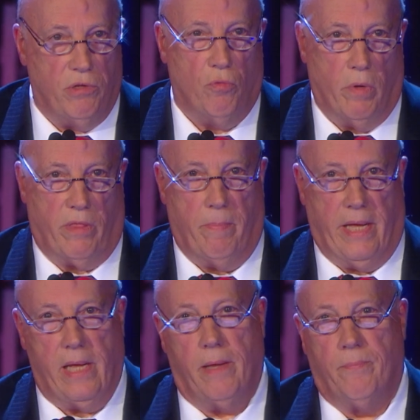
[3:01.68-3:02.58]
with
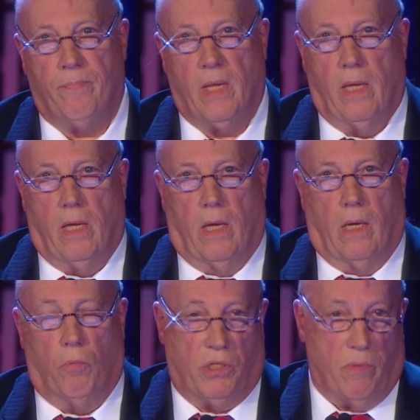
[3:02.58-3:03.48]
me
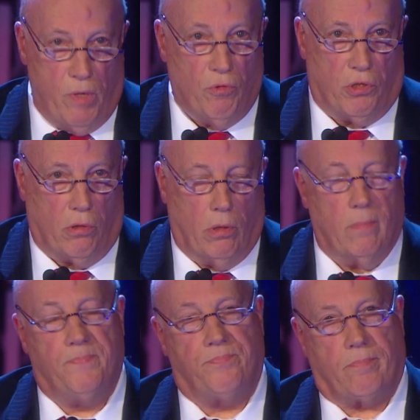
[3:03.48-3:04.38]
was a musical.
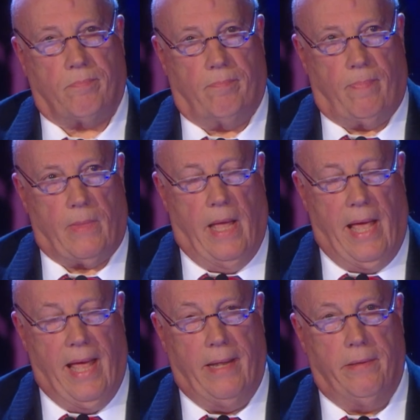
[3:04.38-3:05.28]

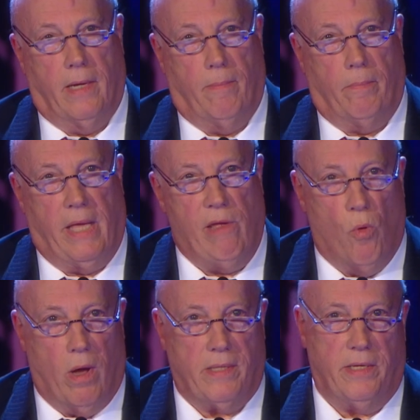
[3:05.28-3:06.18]
And he
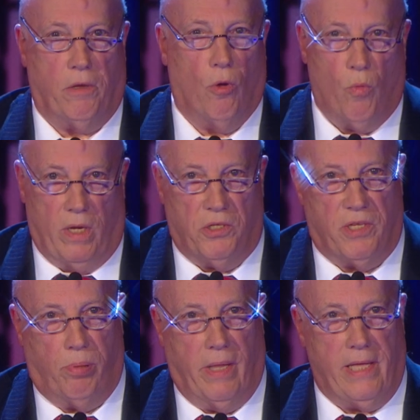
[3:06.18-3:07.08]
wanted always to
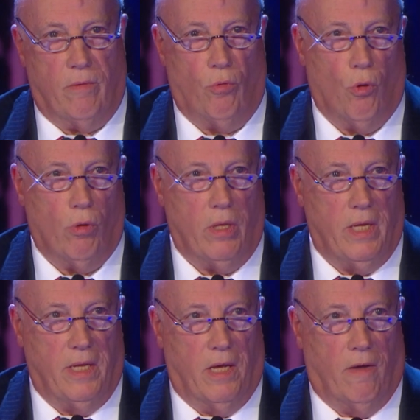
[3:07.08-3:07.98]
play the role
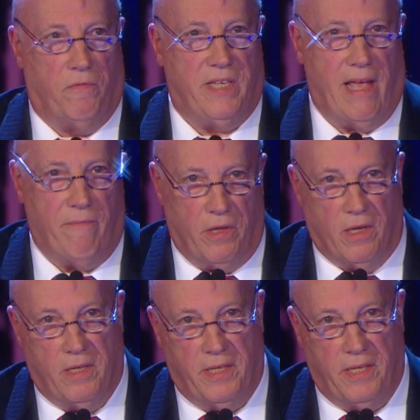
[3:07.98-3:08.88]
of Tevye
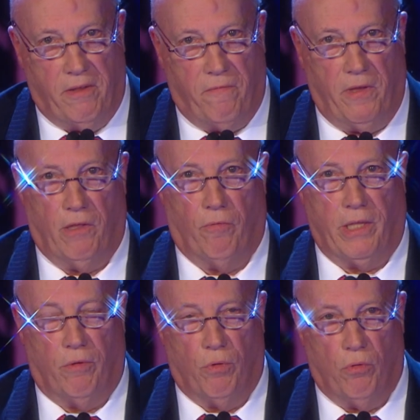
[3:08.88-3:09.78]
in Fiddler on
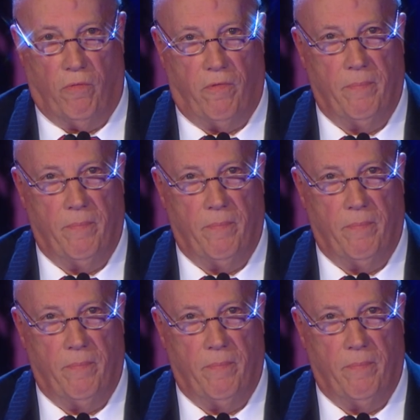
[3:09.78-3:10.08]
the Roof.